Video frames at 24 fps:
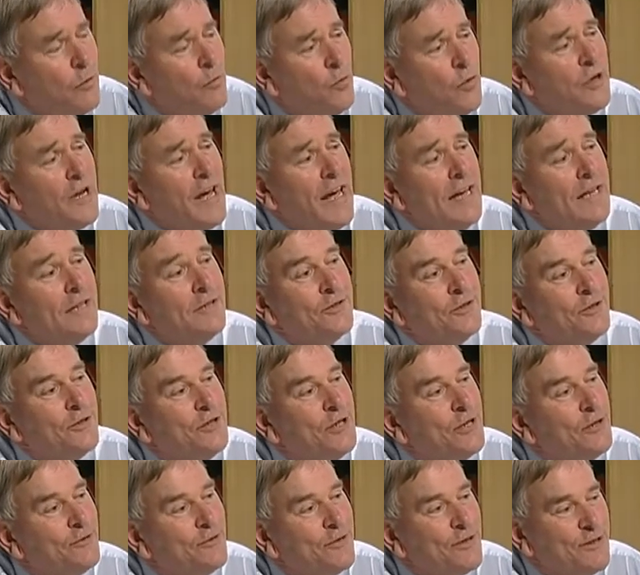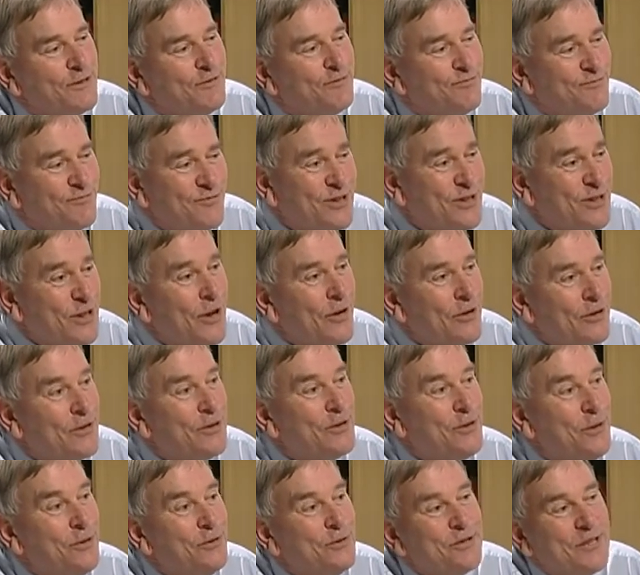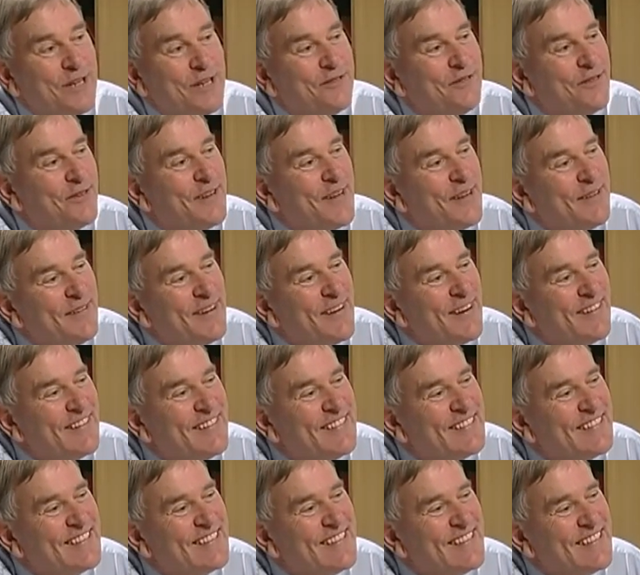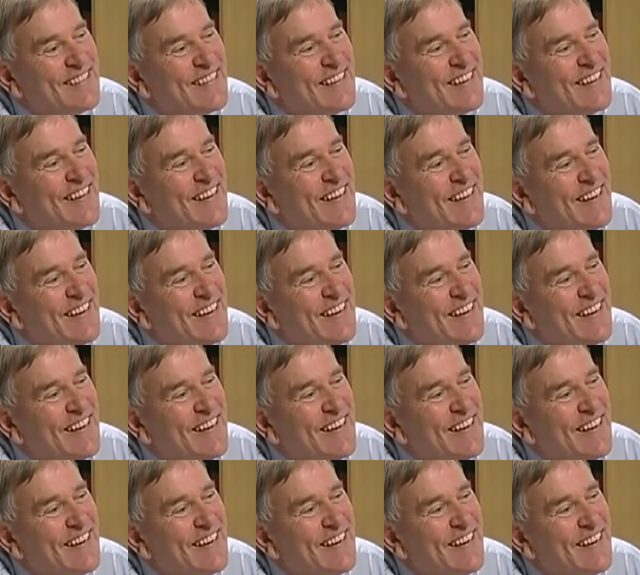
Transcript: So at what age do children start to choose gifts for their parents, do you think?